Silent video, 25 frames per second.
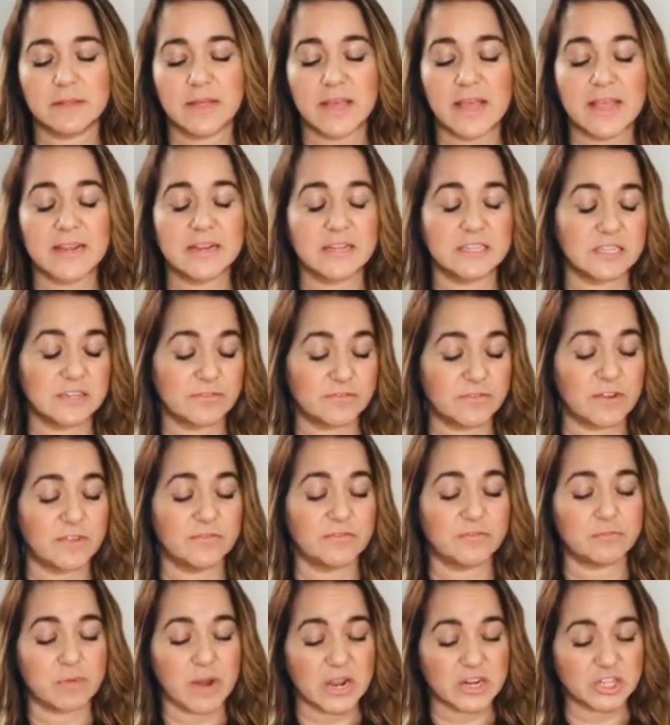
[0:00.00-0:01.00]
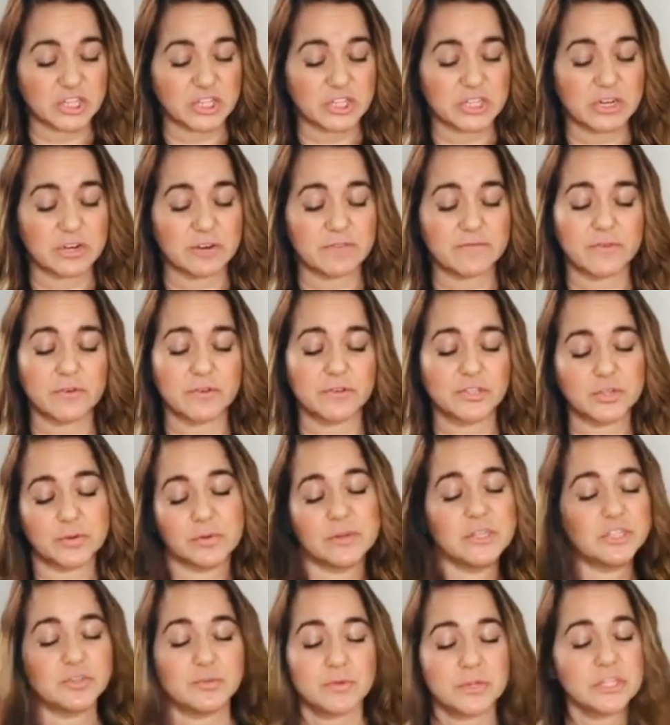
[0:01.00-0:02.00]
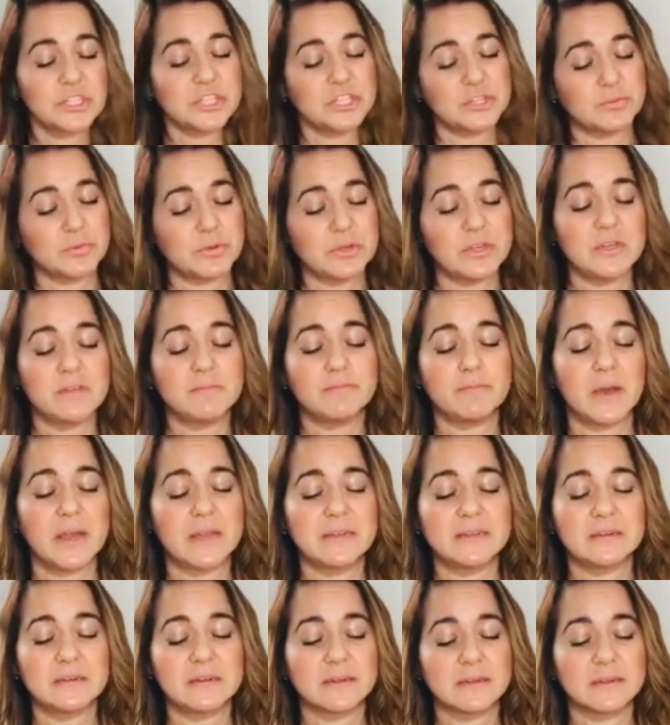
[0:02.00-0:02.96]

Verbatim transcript: in a different direction for 2023 but